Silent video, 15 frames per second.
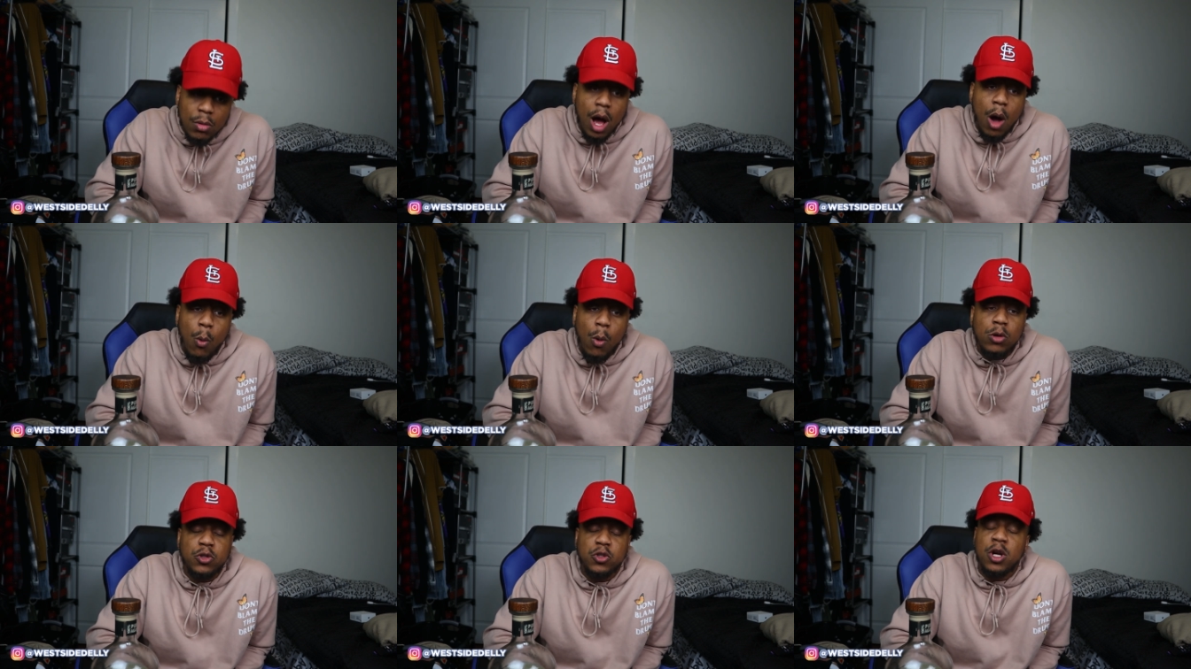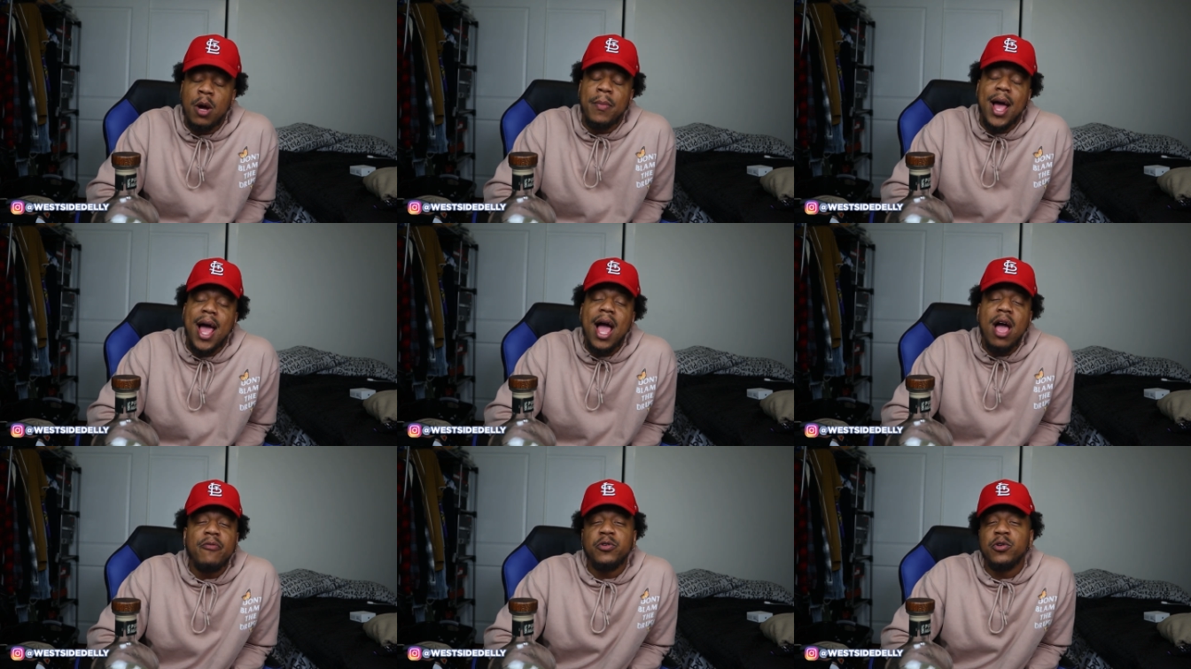I want you, I'ma
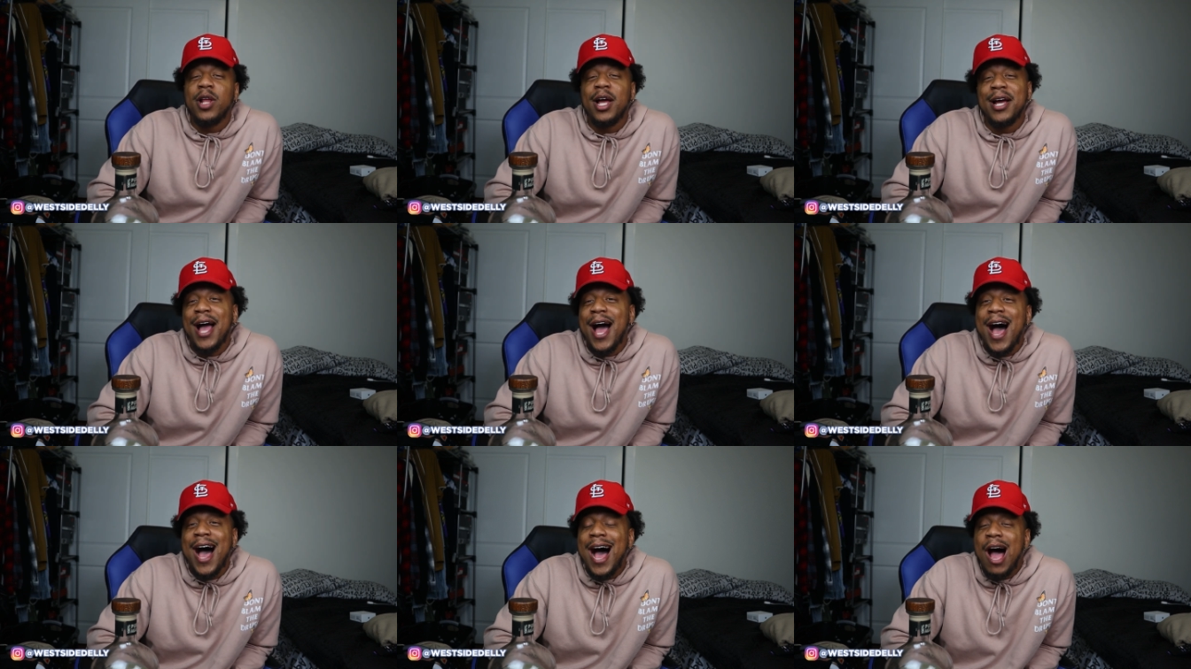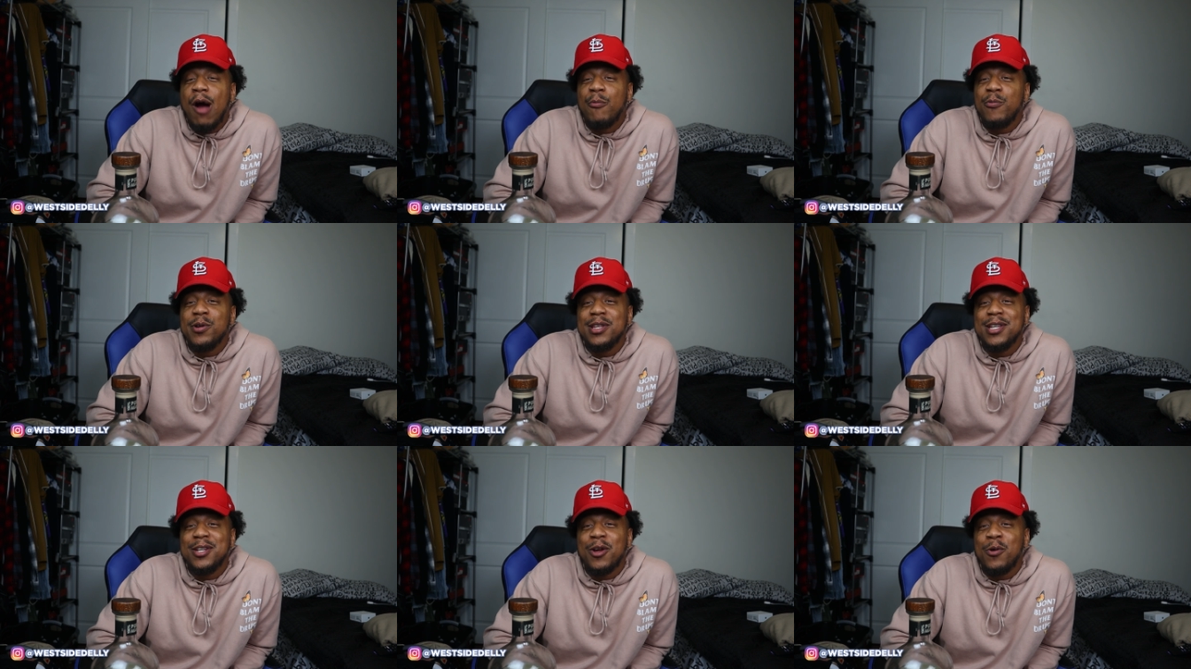have you. Like, I
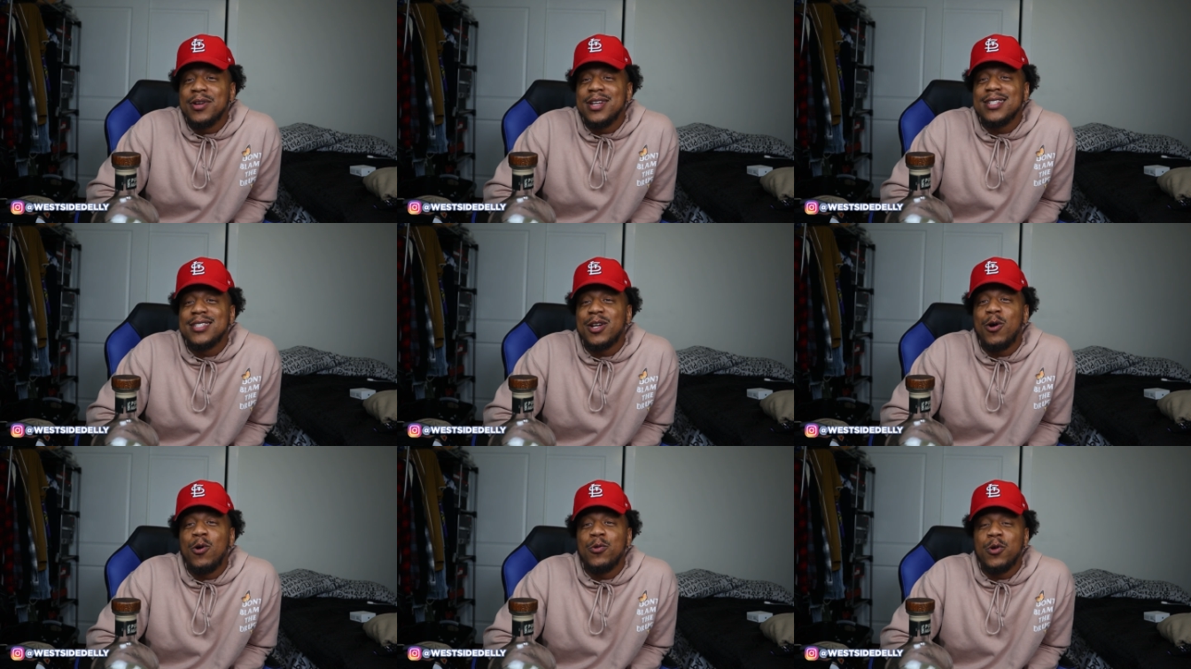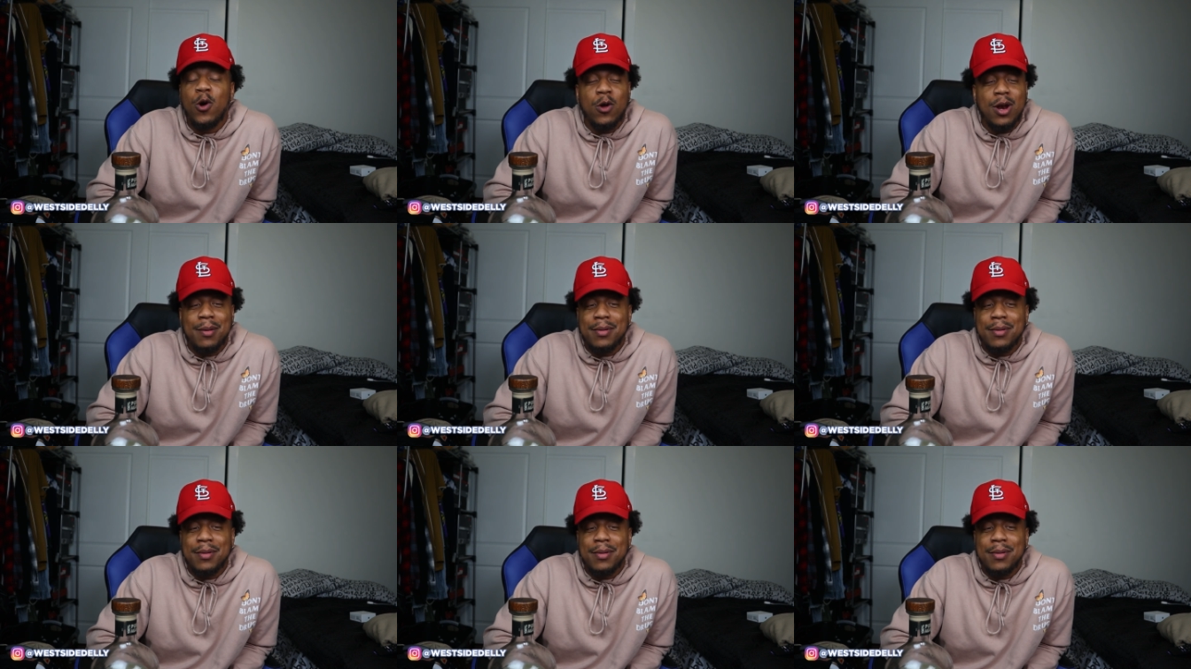really don't get told no.